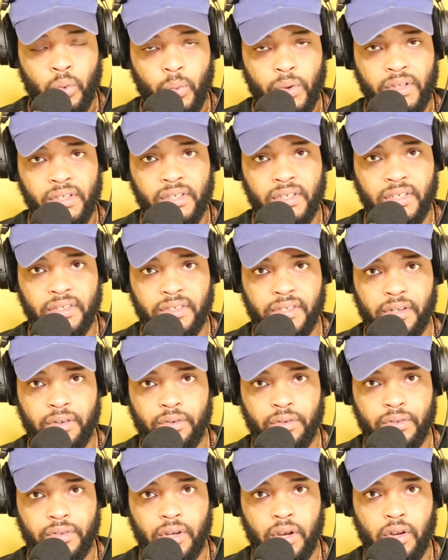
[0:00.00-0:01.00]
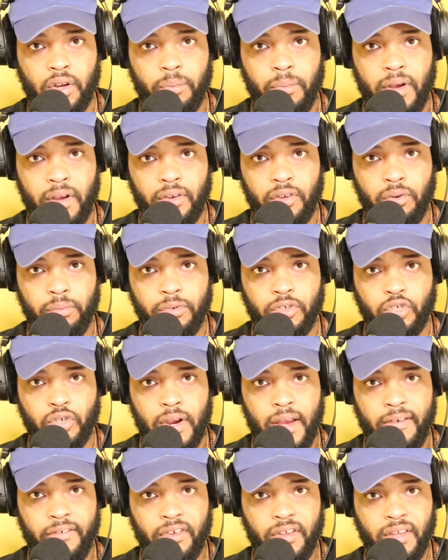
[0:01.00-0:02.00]
We can continue to talk about human
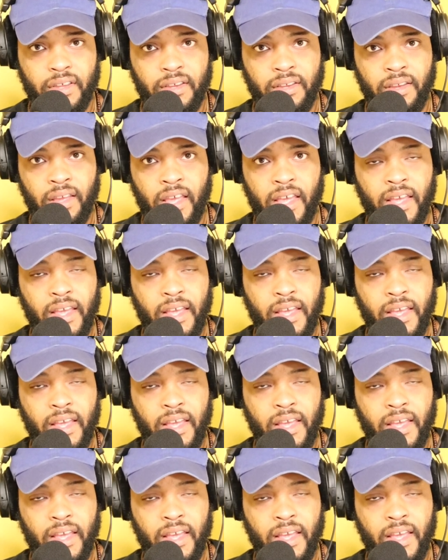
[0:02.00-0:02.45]
trafficking.